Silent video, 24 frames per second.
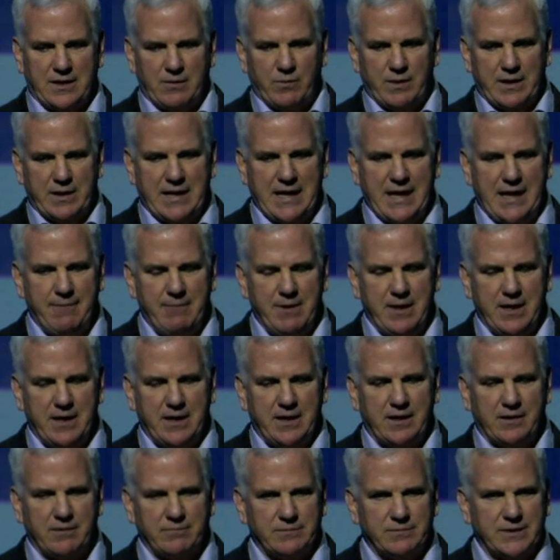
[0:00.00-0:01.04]
We came
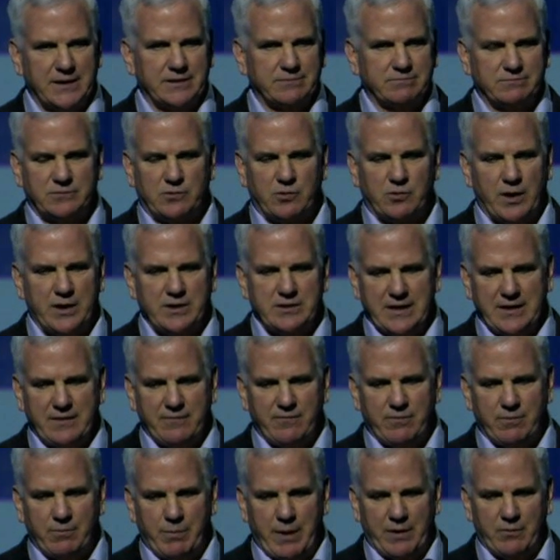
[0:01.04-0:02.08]
in, my great
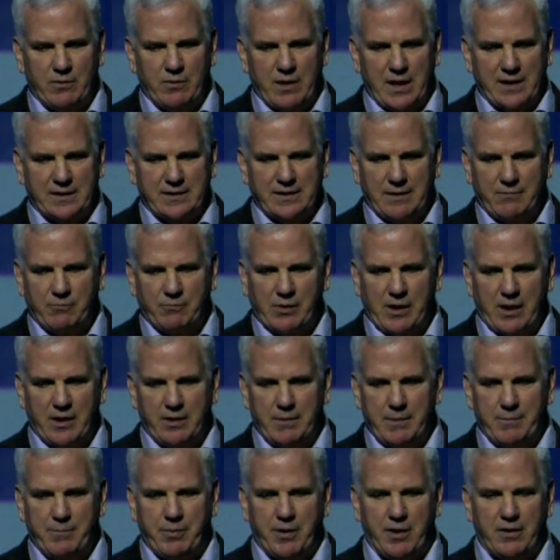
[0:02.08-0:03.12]
team from Bedrock that I'm proud
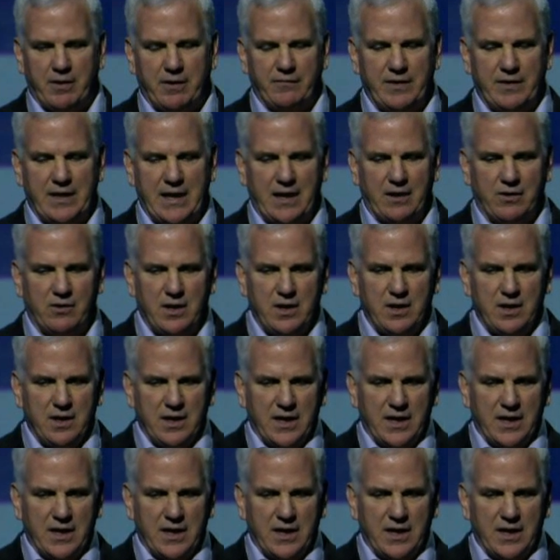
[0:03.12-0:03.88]
to be part of now